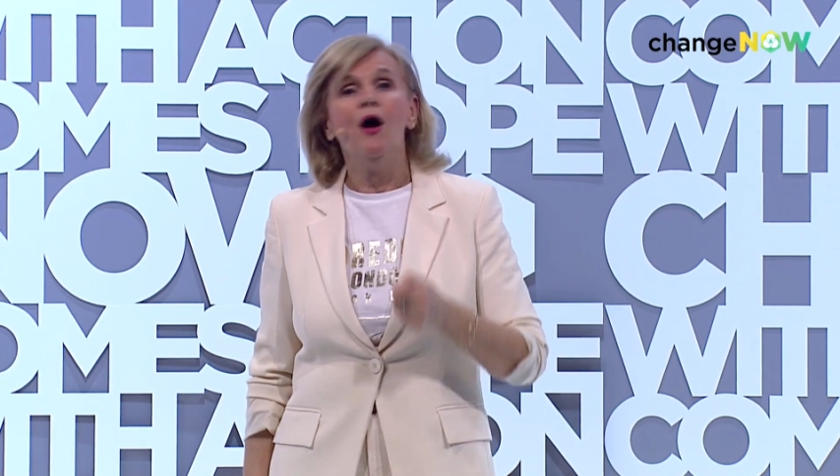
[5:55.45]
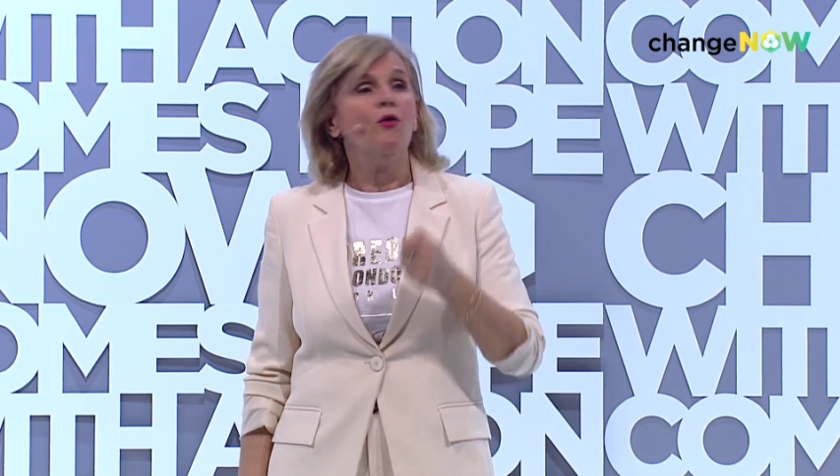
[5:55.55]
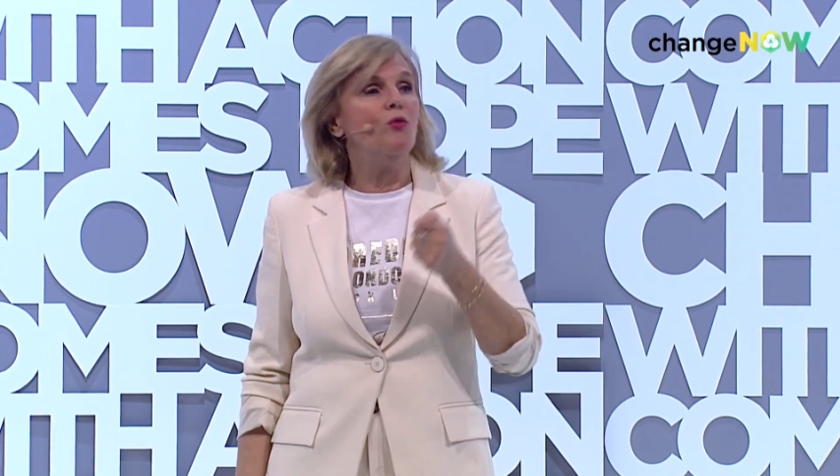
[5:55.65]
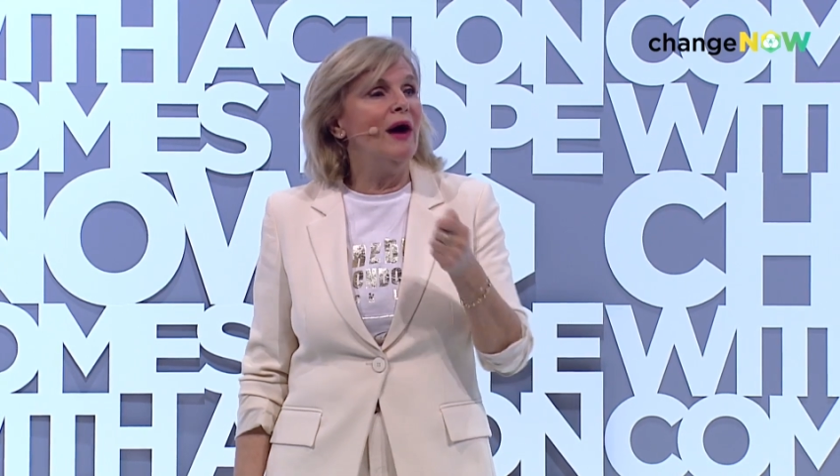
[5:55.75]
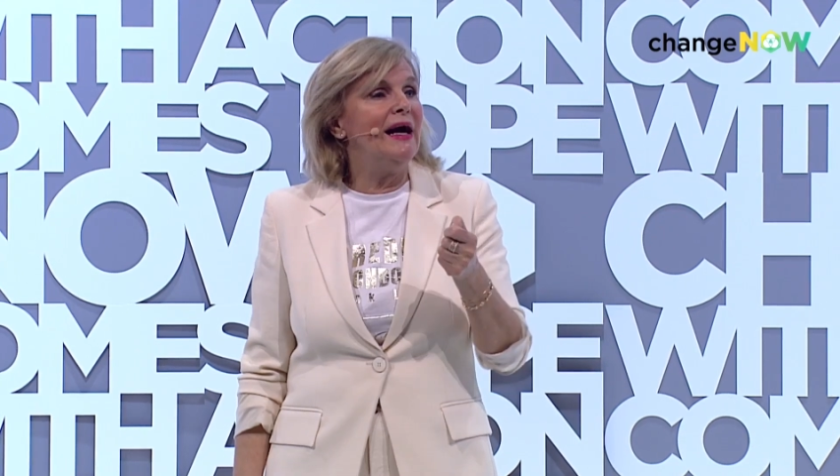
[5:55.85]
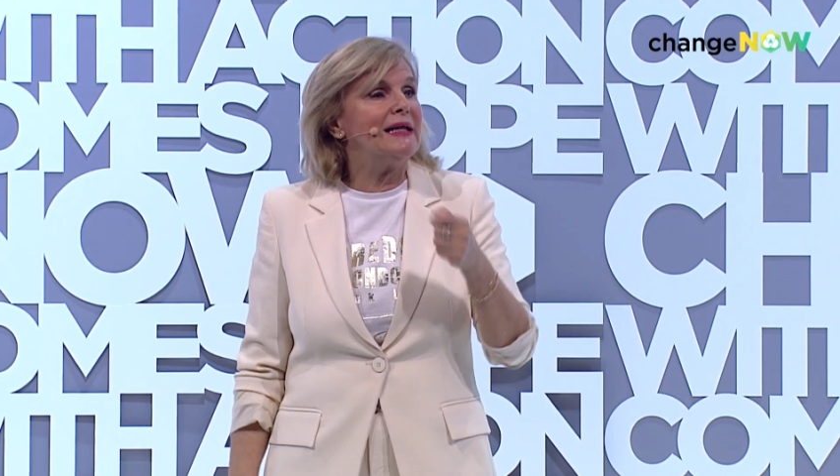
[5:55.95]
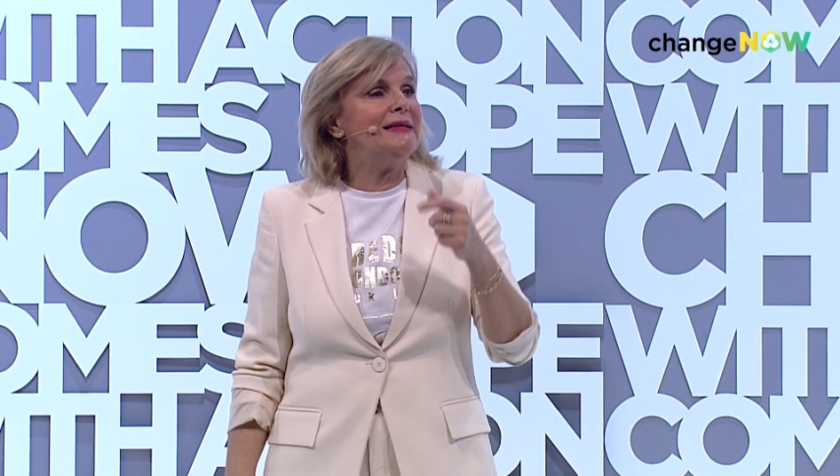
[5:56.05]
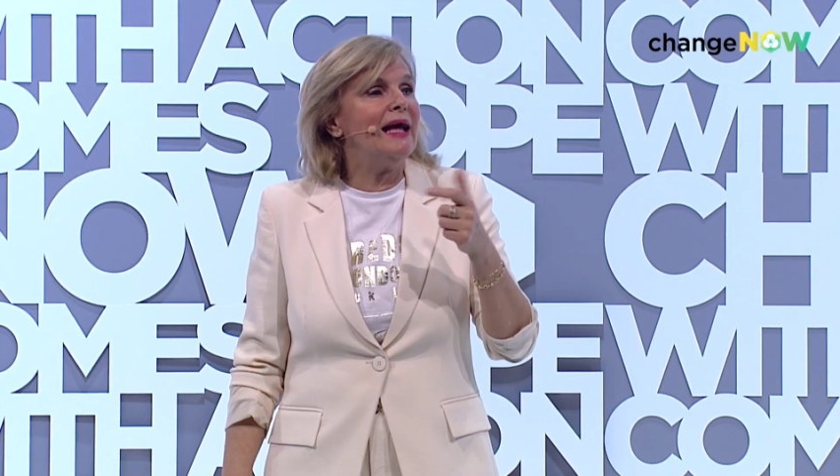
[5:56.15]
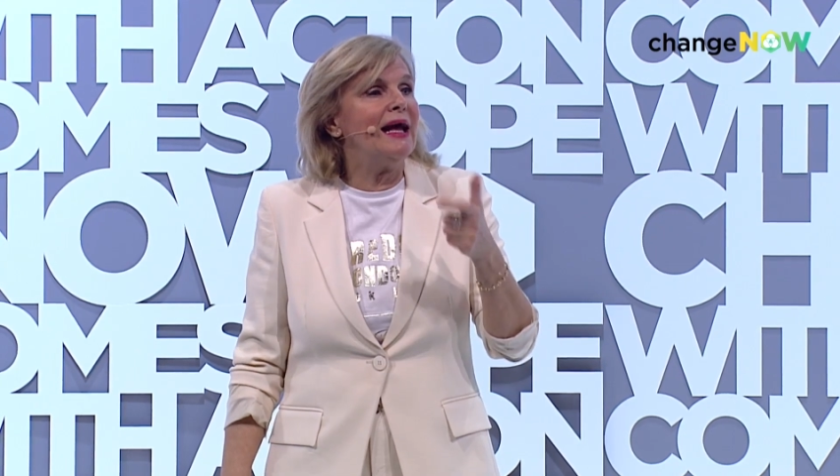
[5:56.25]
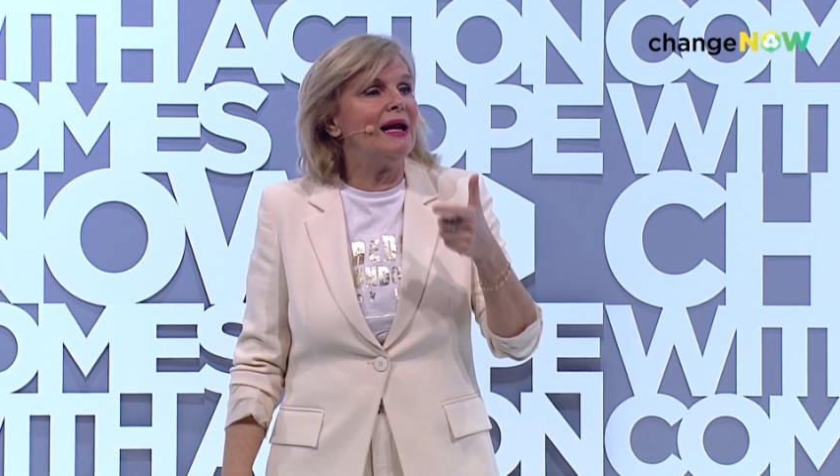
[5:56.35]
where
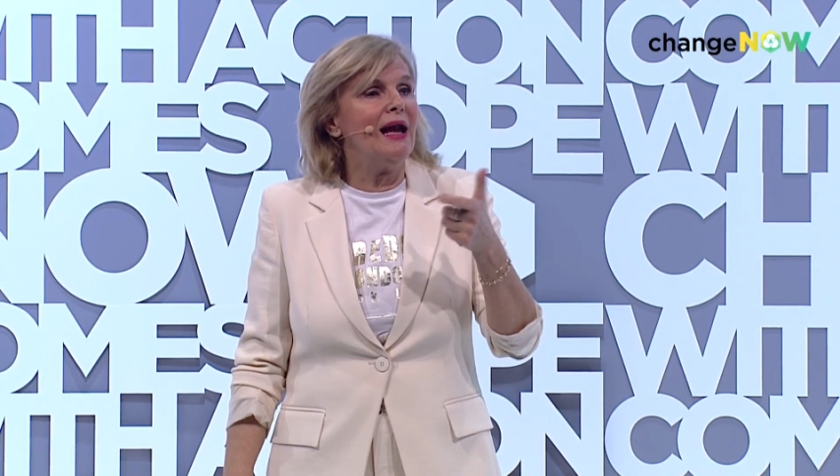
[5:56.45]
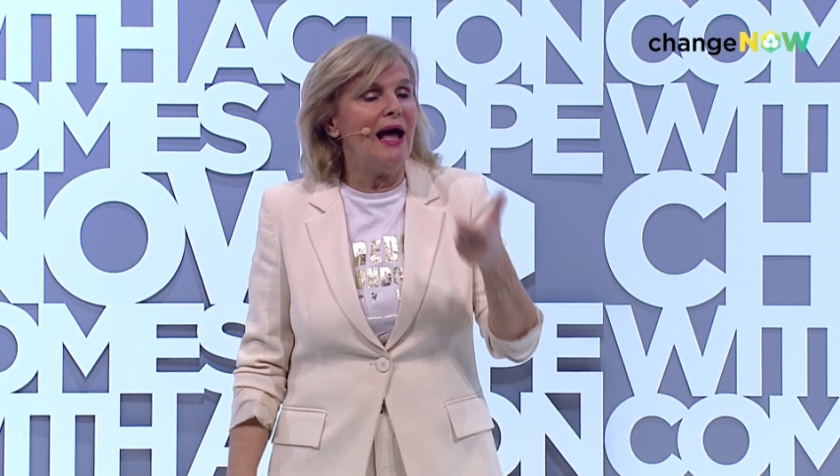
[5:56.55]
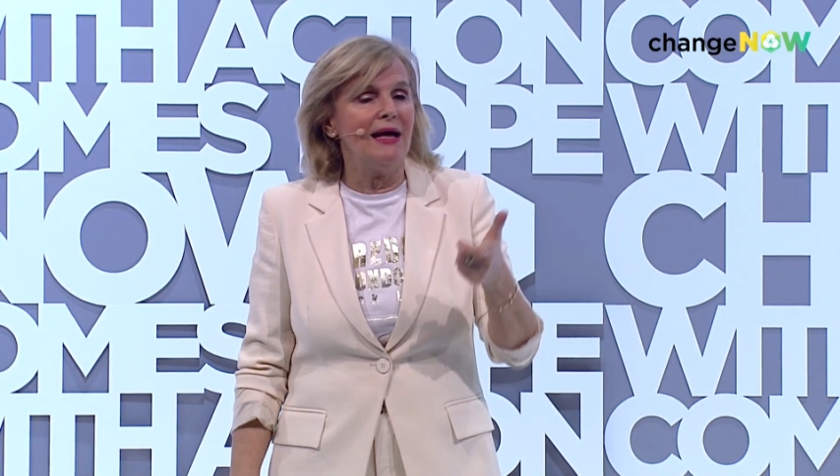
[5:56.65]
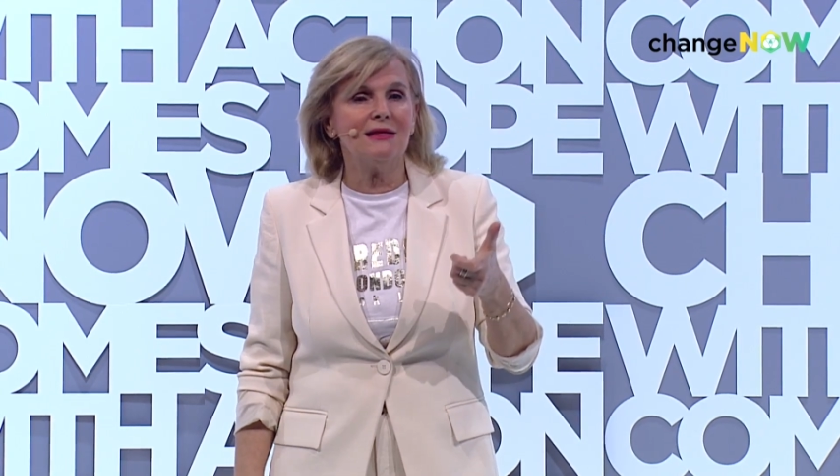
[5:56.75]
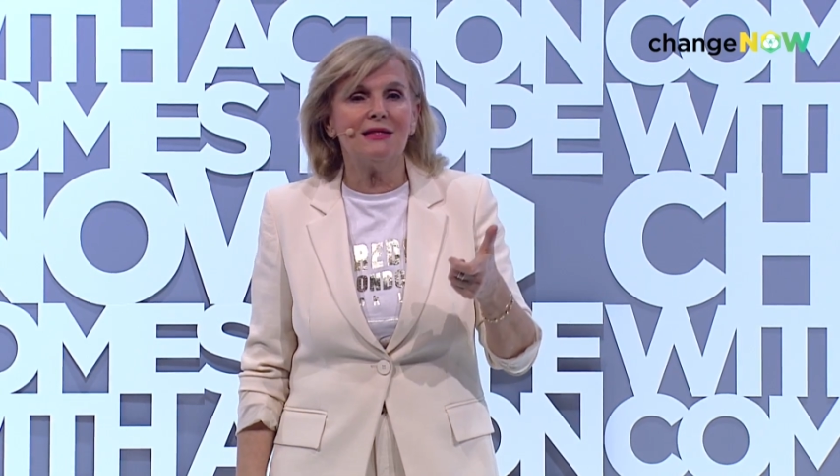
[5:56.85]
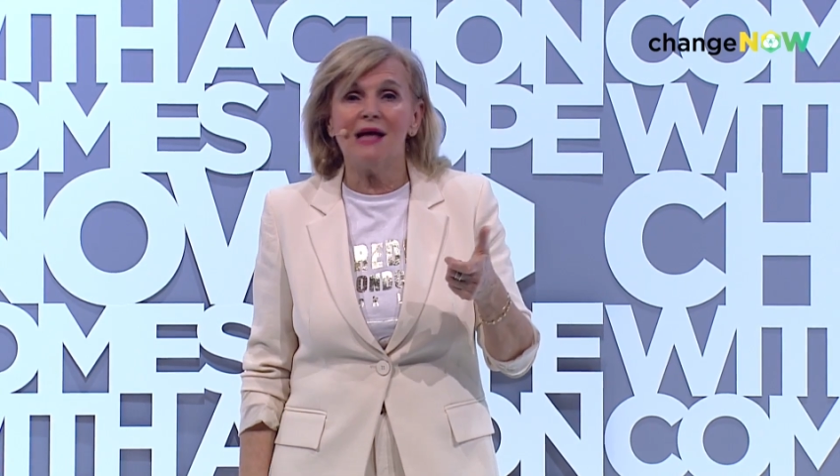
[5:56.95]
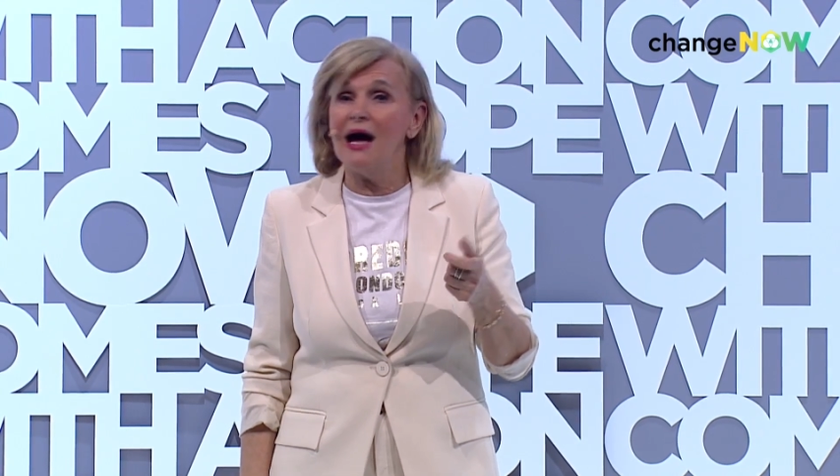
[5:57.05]
their lungs